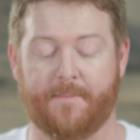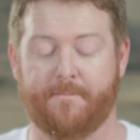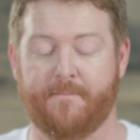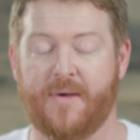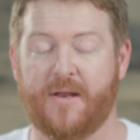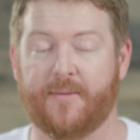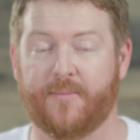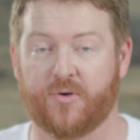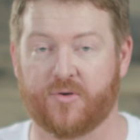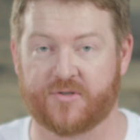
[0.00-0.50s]

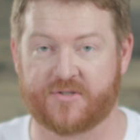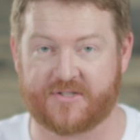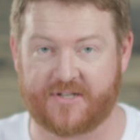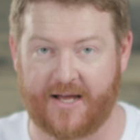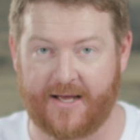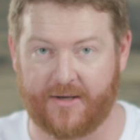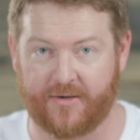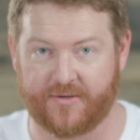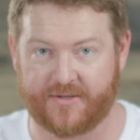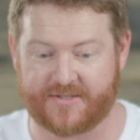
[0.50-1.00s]
minimal
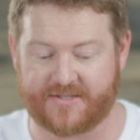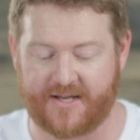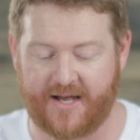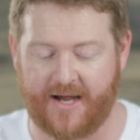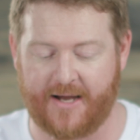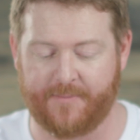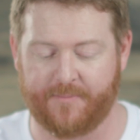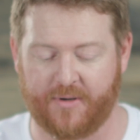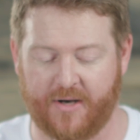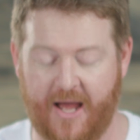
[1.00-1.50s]
style
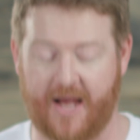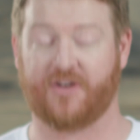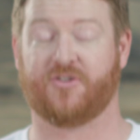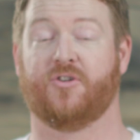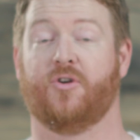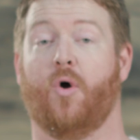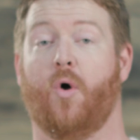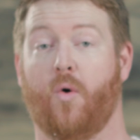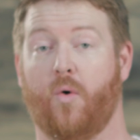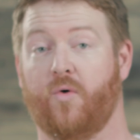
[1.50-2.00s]
design, but
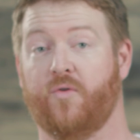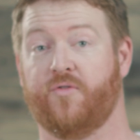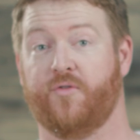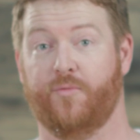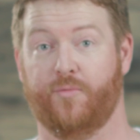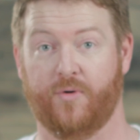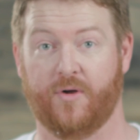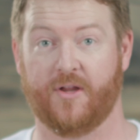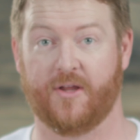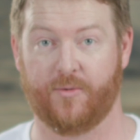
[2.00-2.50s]
actually holds
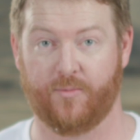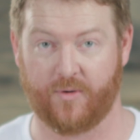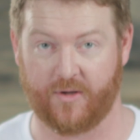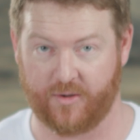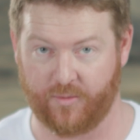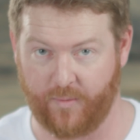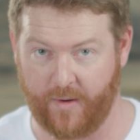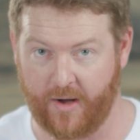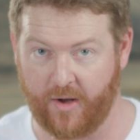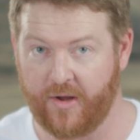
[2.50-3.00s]
really,
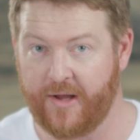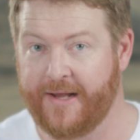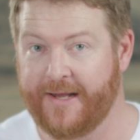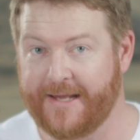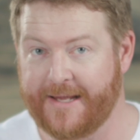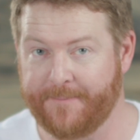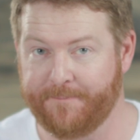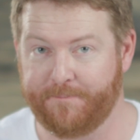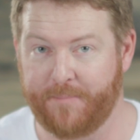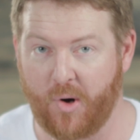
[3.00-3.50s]
really well
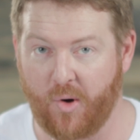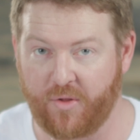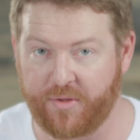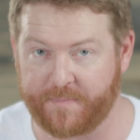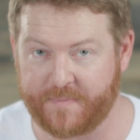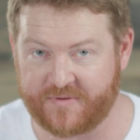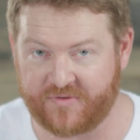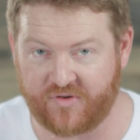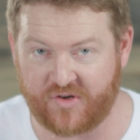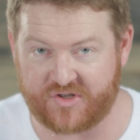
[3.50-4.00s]
in
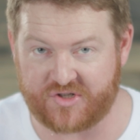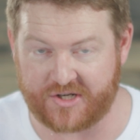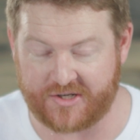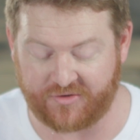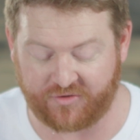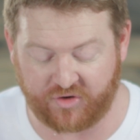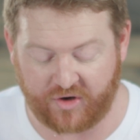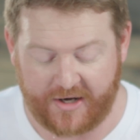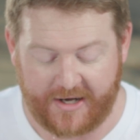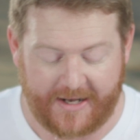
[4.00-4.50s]
both
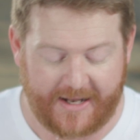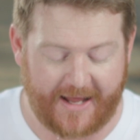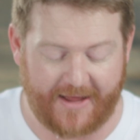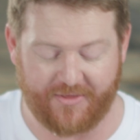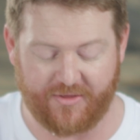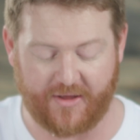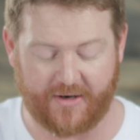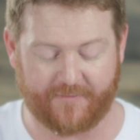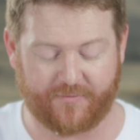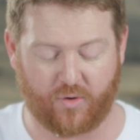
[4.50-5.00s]
positions.
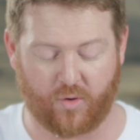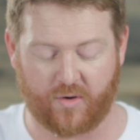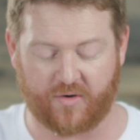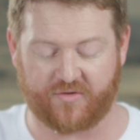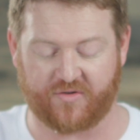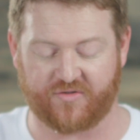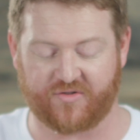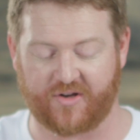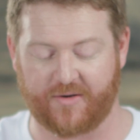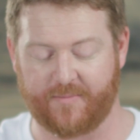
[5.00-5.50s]
And then, of
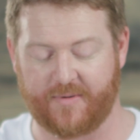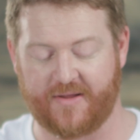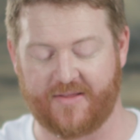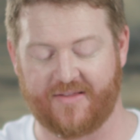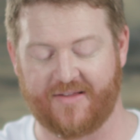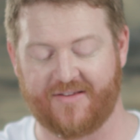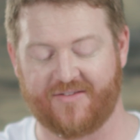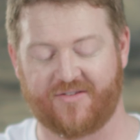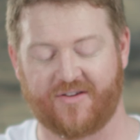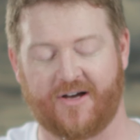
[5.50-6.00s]
course, there's going to be
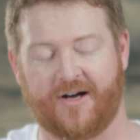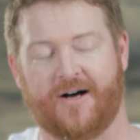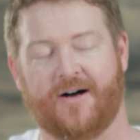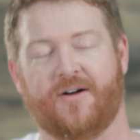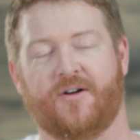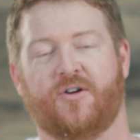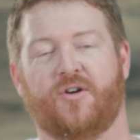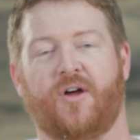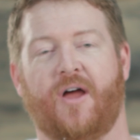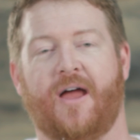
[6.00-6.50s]
these
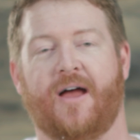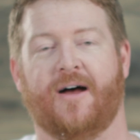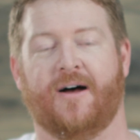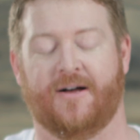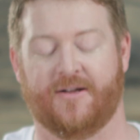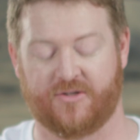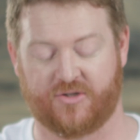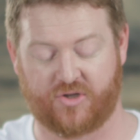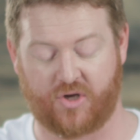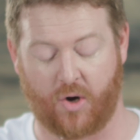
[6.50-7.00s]
uh, Uh,
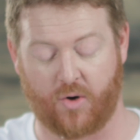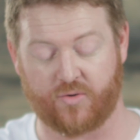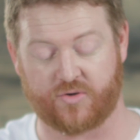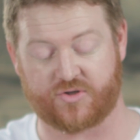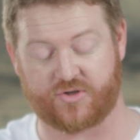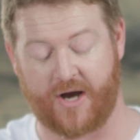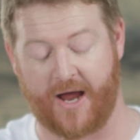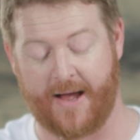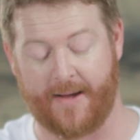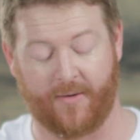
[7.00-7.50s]
toe
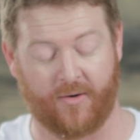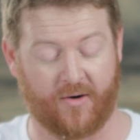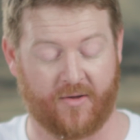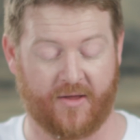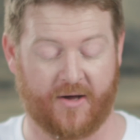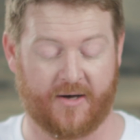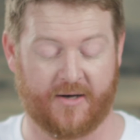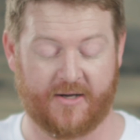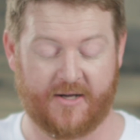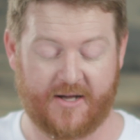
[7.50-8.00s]
strap, or
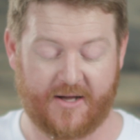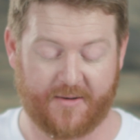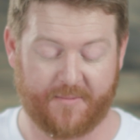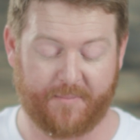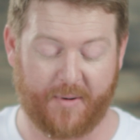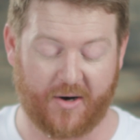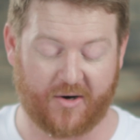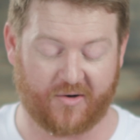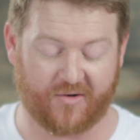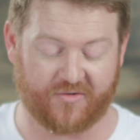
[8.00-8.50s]
the
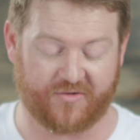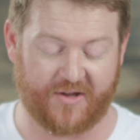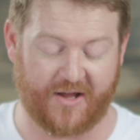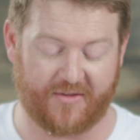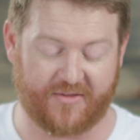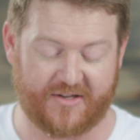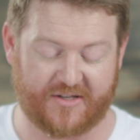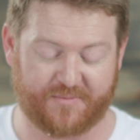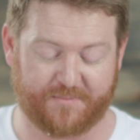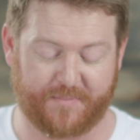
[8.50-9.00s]
buckles.
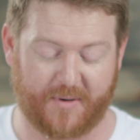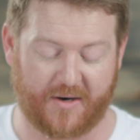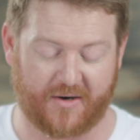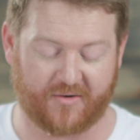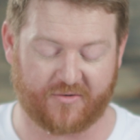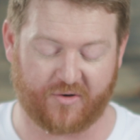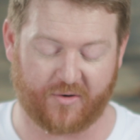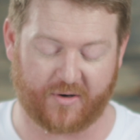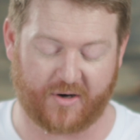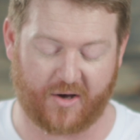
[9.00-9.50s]
Now these
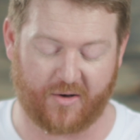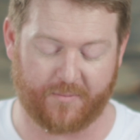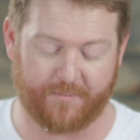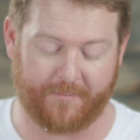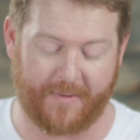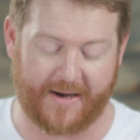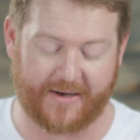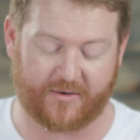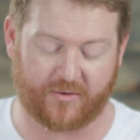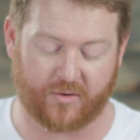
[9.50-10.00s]
buckles are called
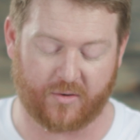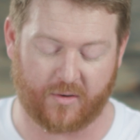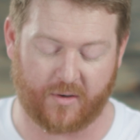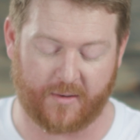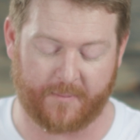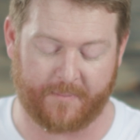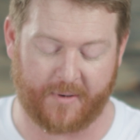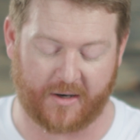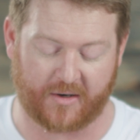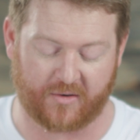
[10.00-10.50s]

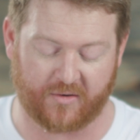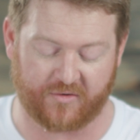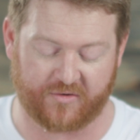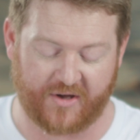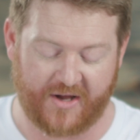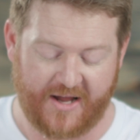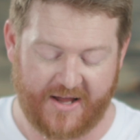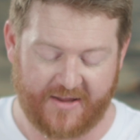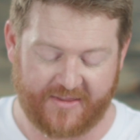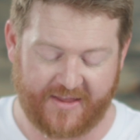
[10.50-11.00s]
micro
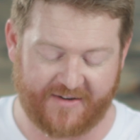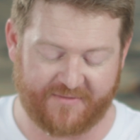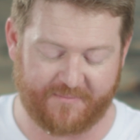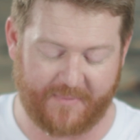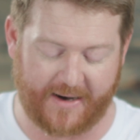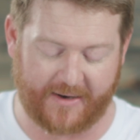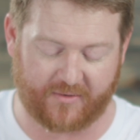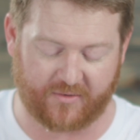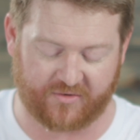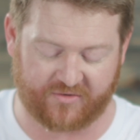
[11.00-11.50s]
buckles. They have
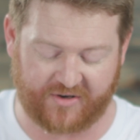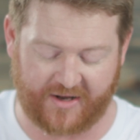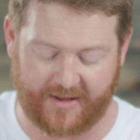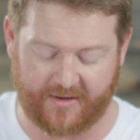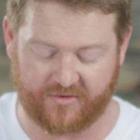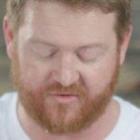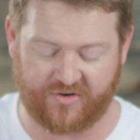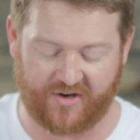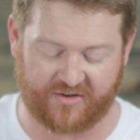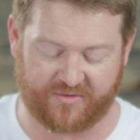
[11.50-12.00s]
micro
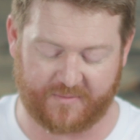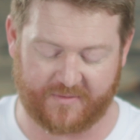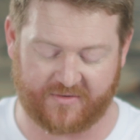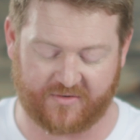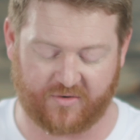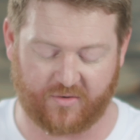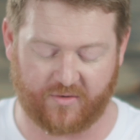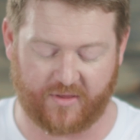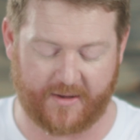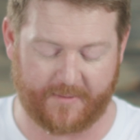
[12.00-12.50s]
style
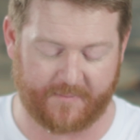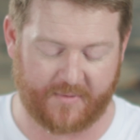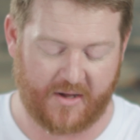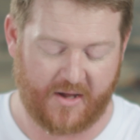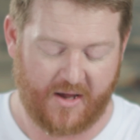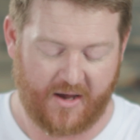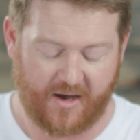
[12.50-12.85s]
adjustments to them.